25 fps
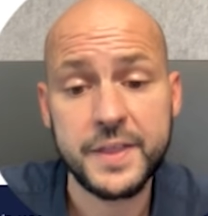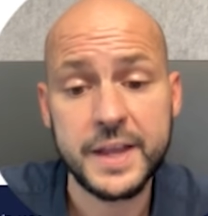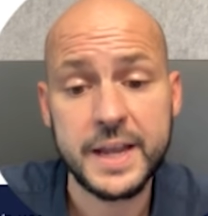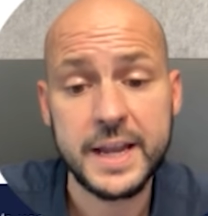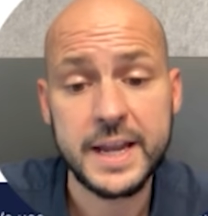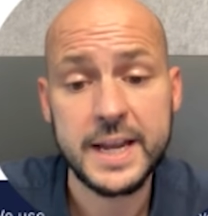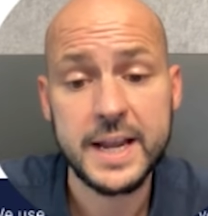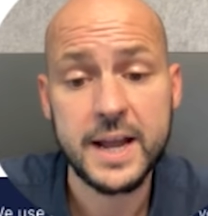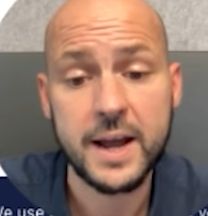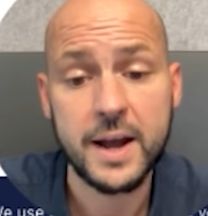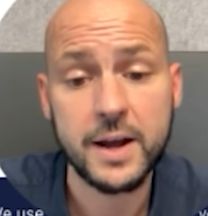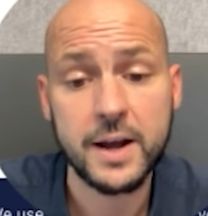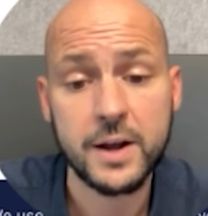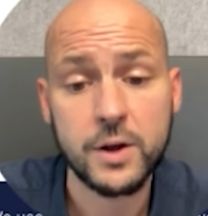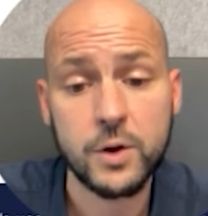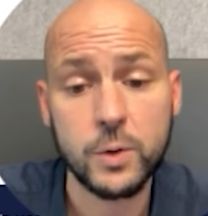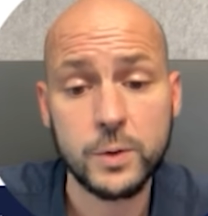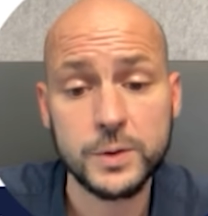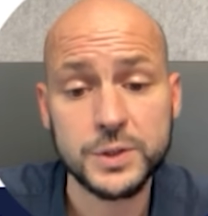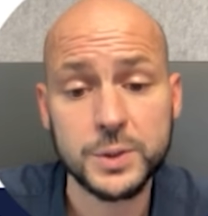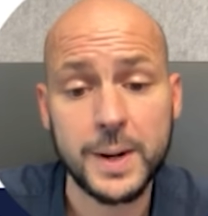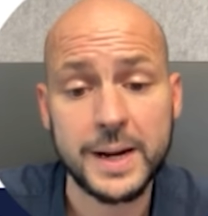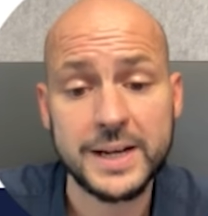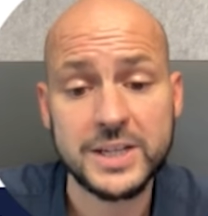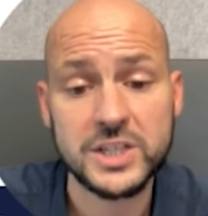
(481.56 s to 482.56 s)
the
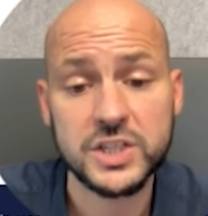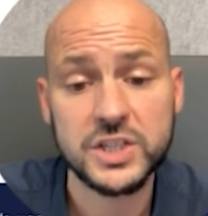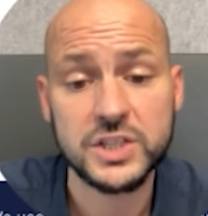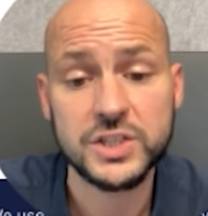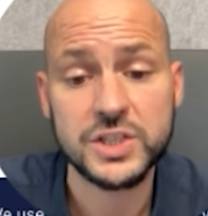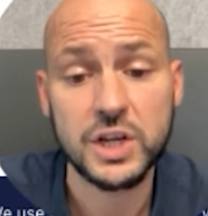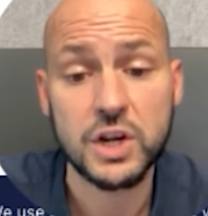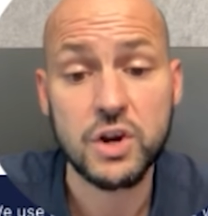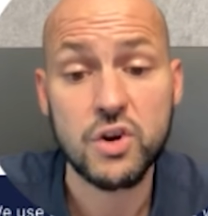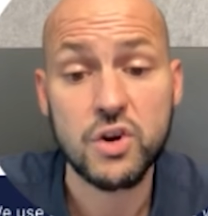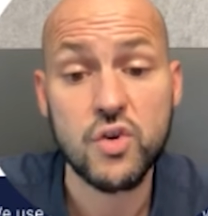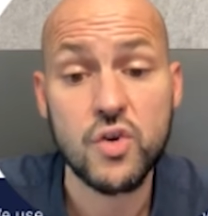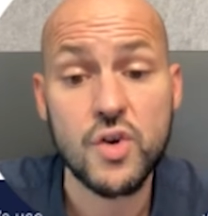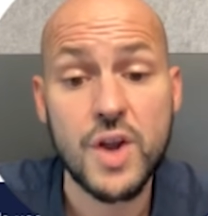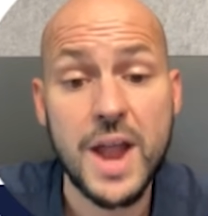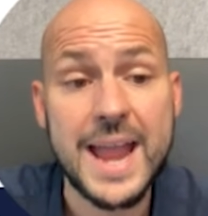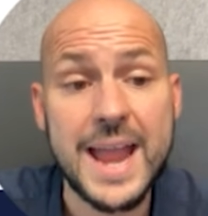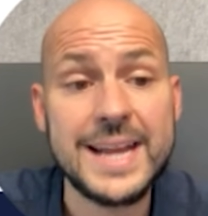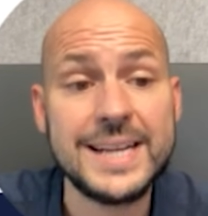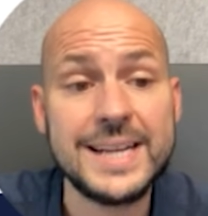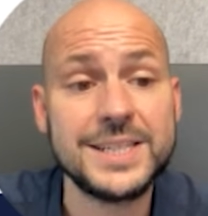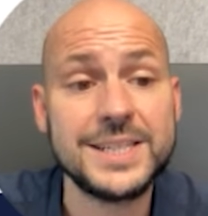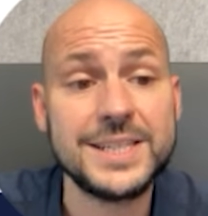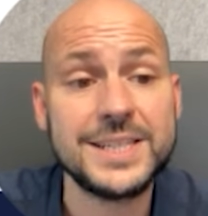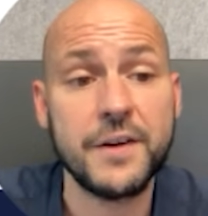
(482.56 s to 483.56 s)
call to action to
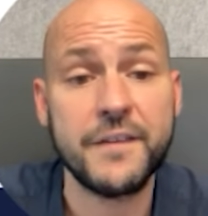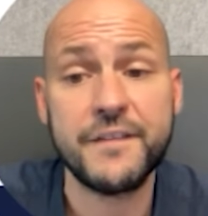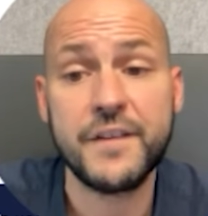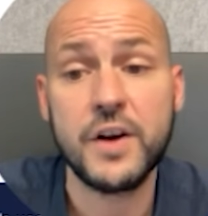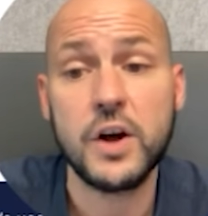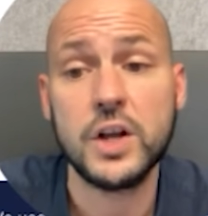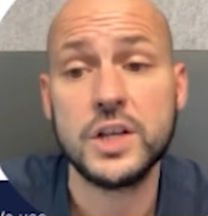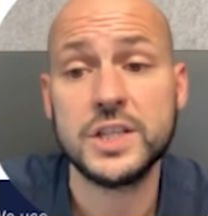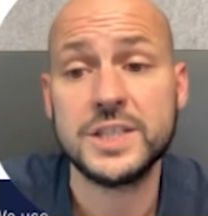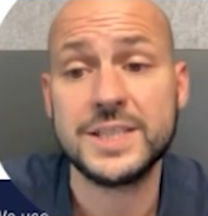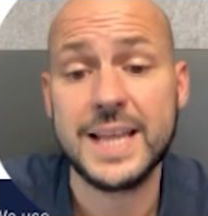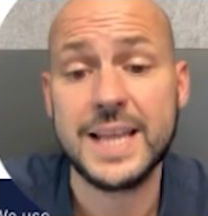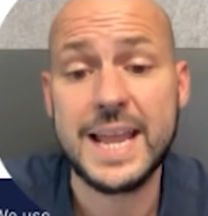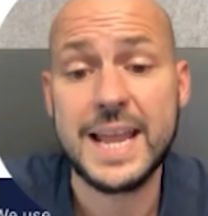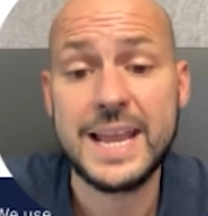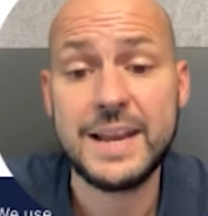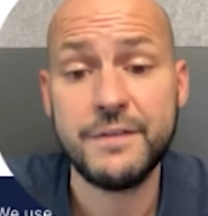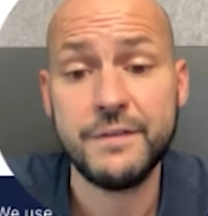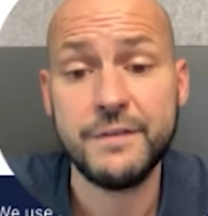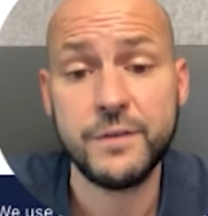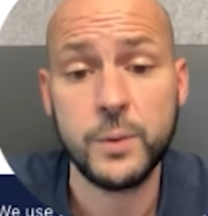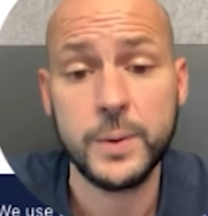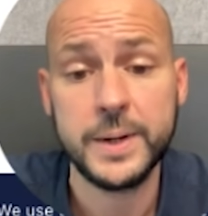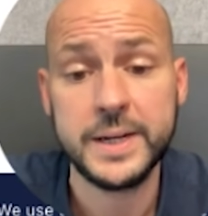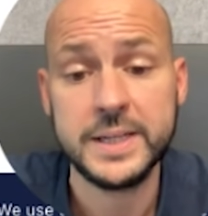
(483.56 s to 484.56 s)
create your first
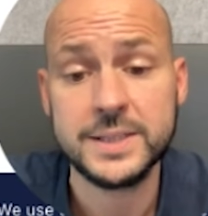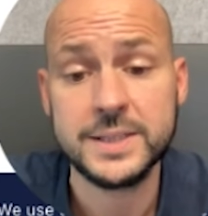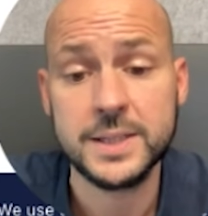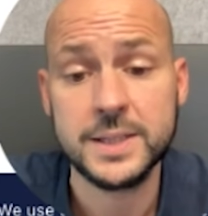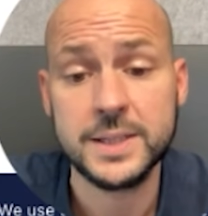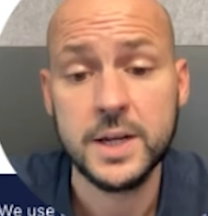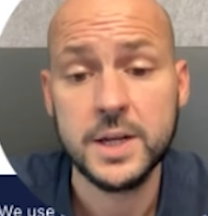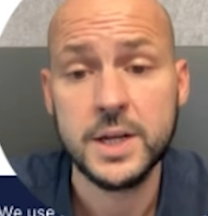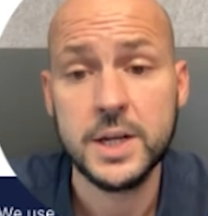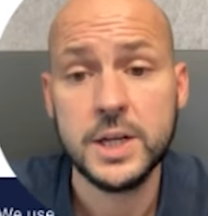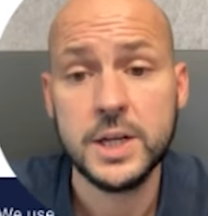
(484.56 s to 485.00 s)
invoice.